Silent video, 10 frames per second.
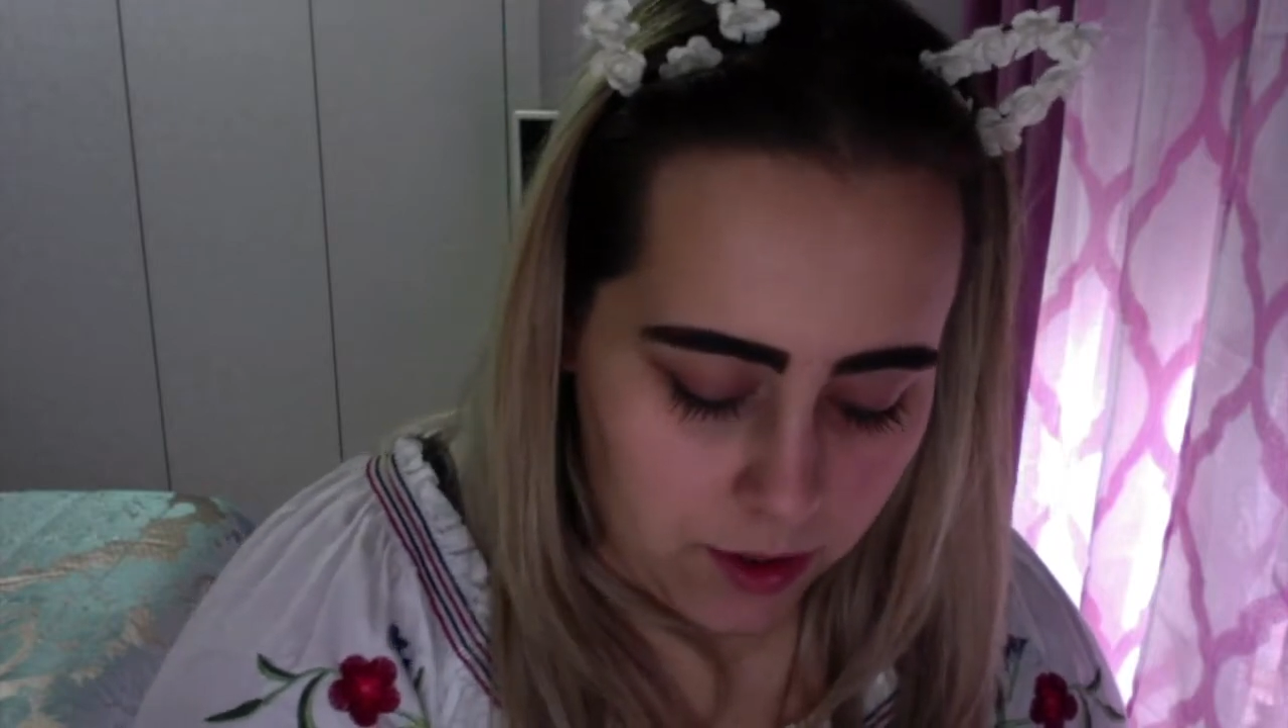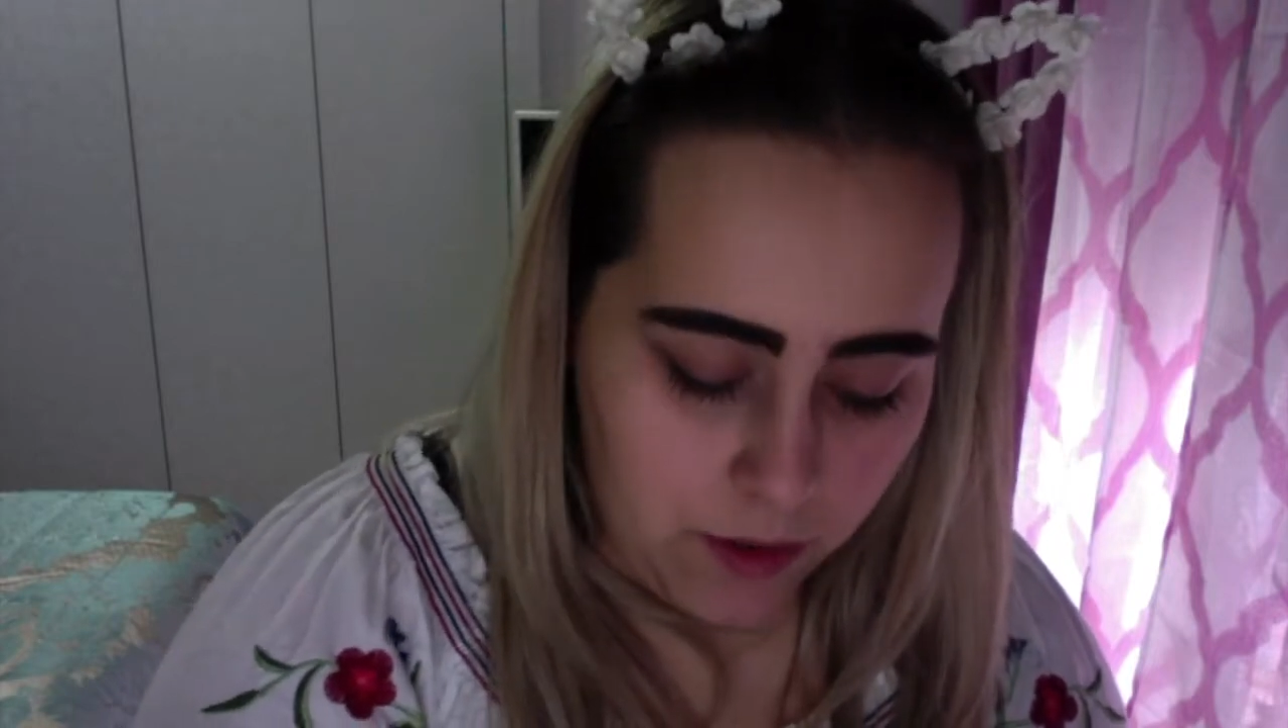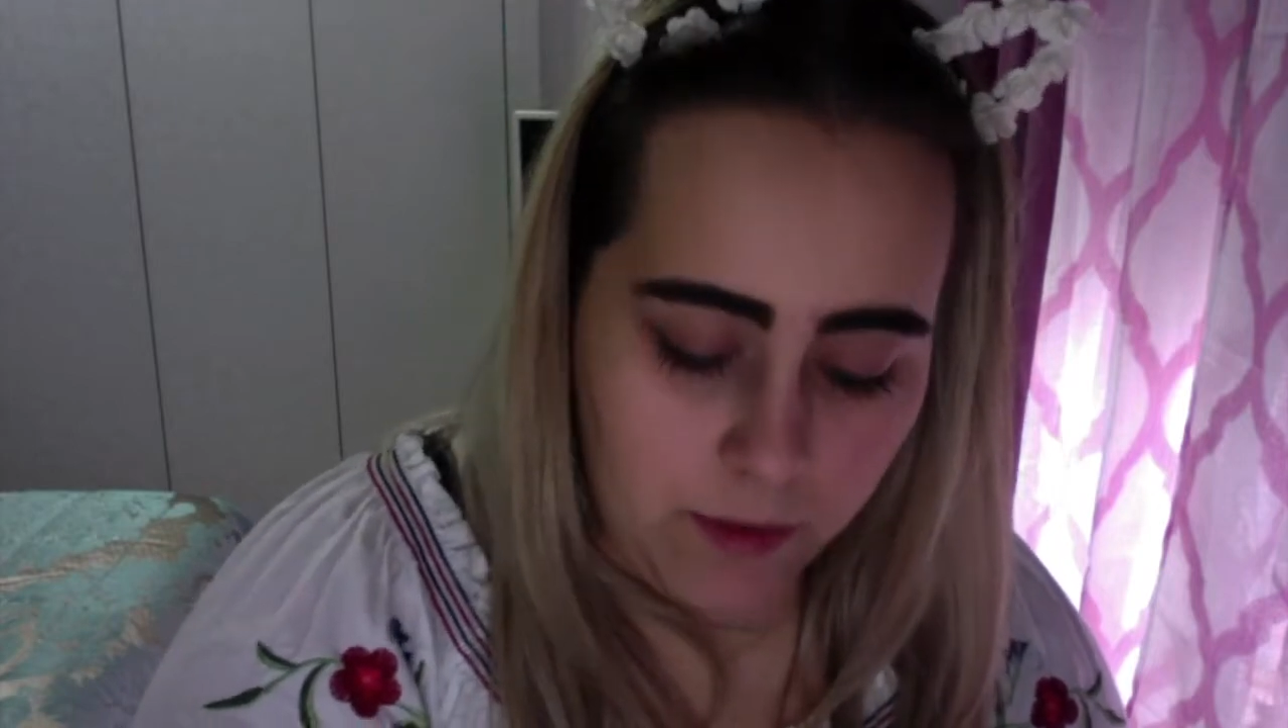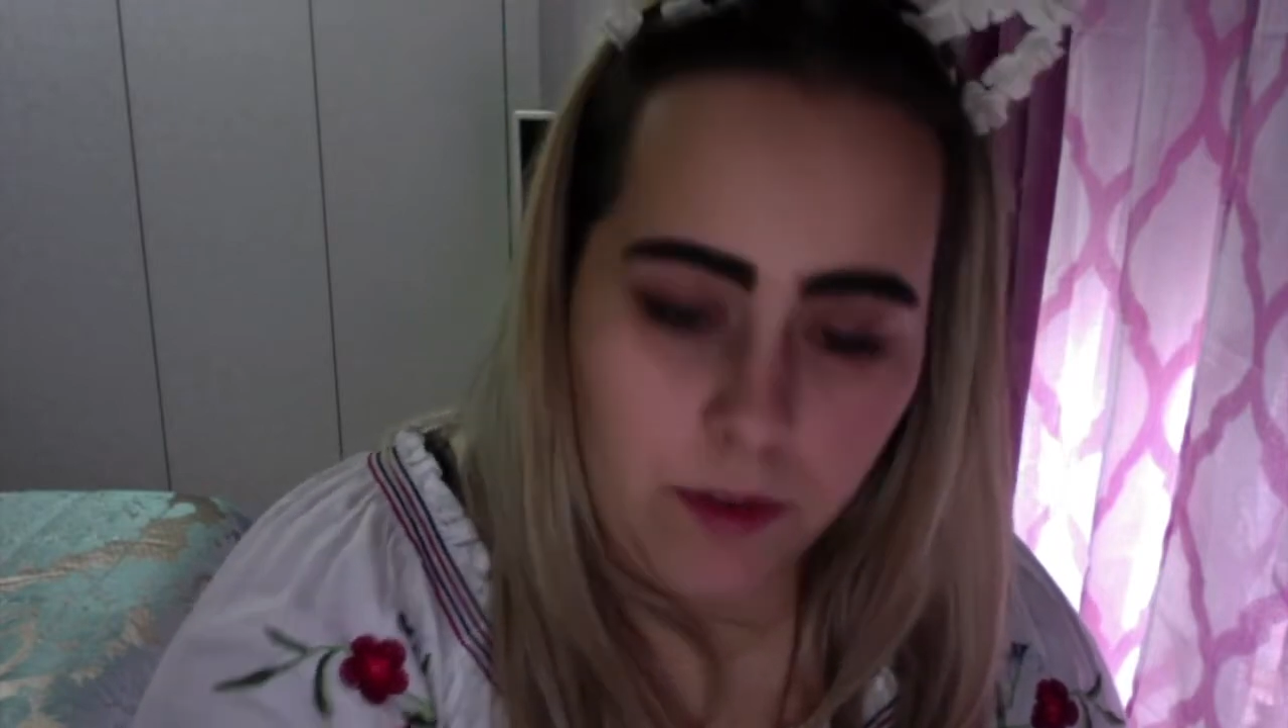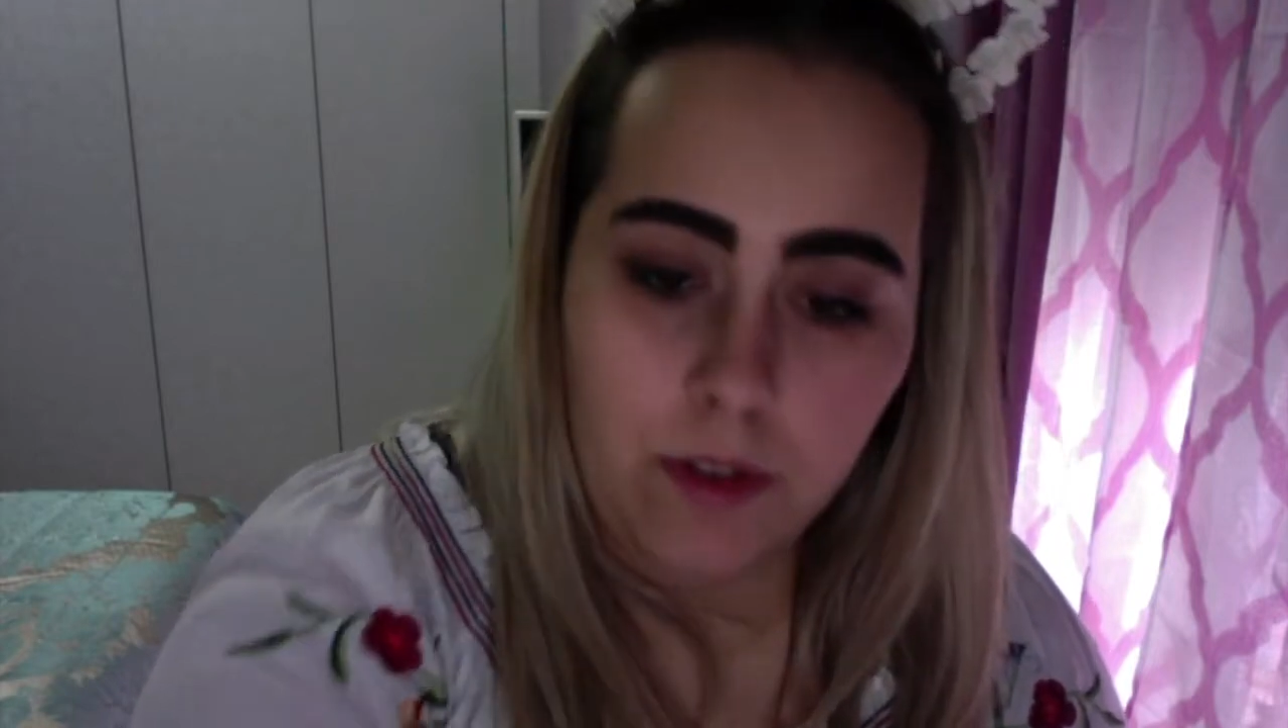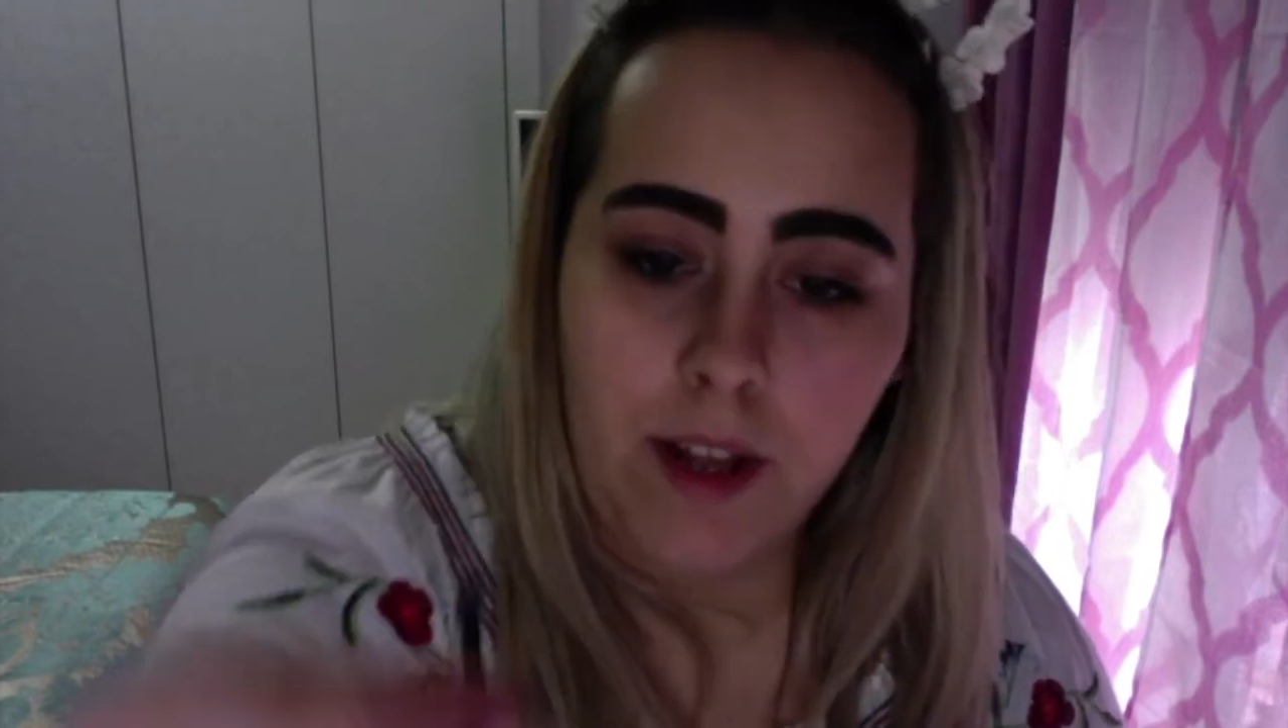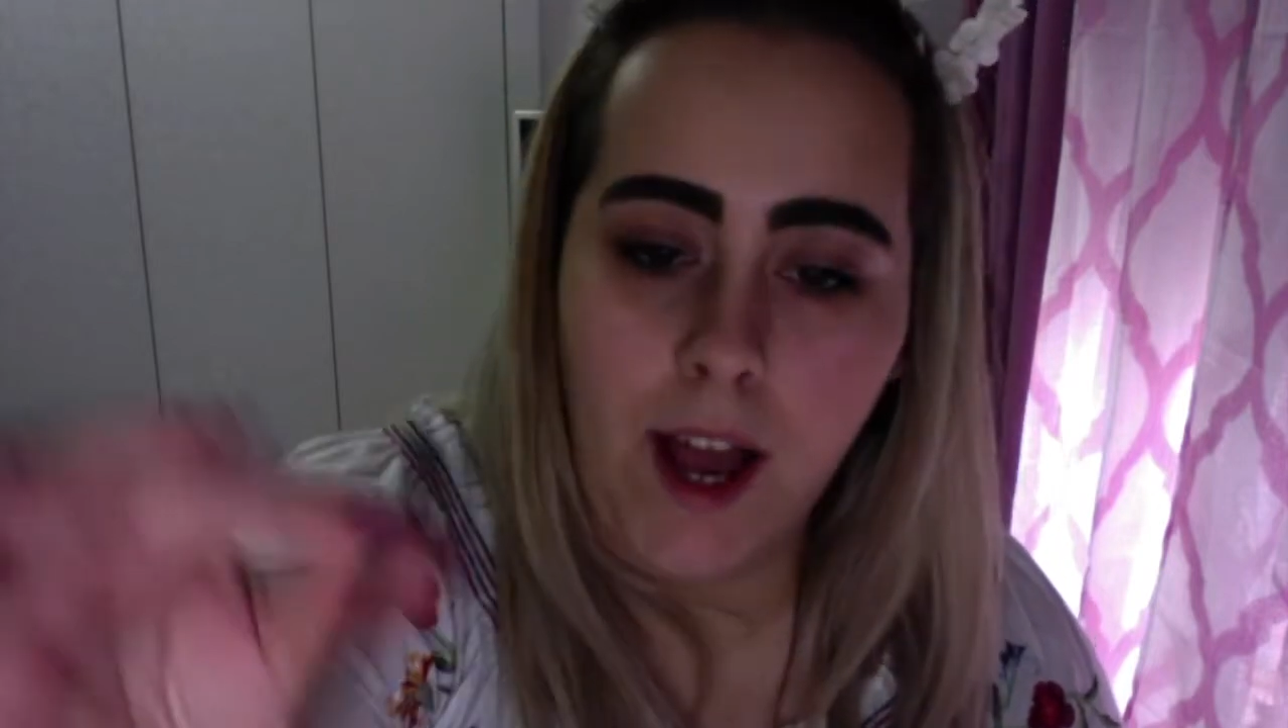So if you don't